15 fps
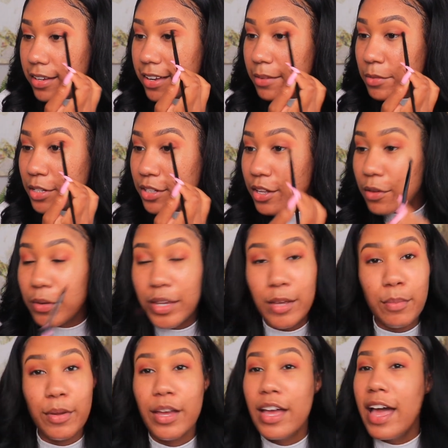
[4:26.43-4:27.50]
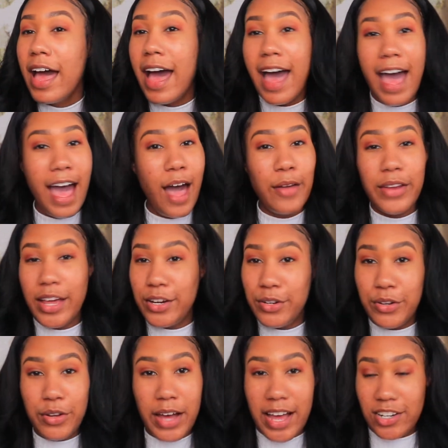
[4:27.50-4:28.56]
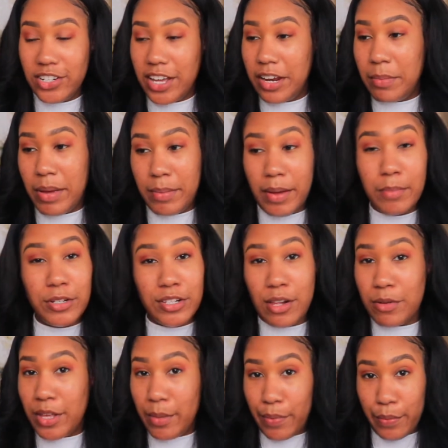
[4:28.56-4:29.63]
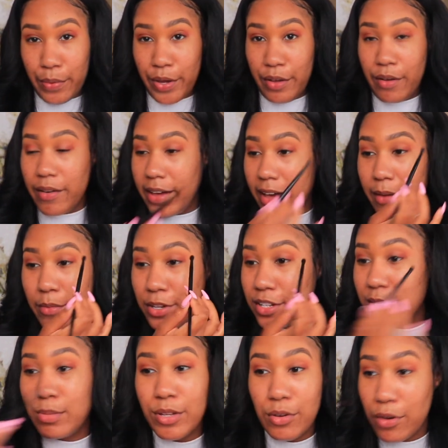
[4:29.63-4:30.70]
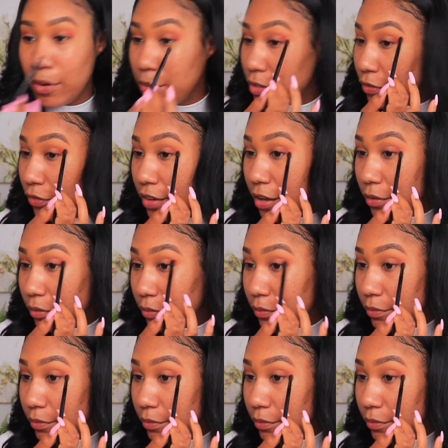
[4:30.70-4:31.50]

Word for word: I'm just gonna keep it. I don't know how to do no eyeshadow, baby. I'm just gonna keep it real, okay? We just be going with the flow.